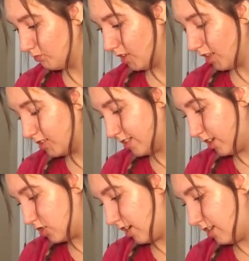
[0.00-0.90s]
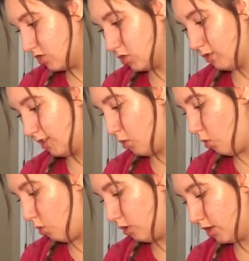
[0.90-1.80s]
It looks like I tried to do, like,
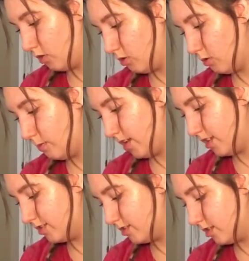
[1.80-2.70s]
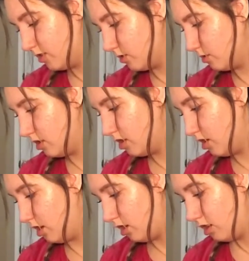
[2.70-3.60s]
oil pastels with
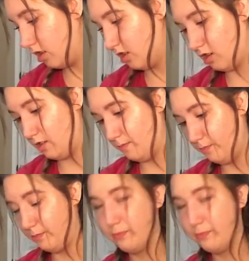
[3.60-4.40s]
it, and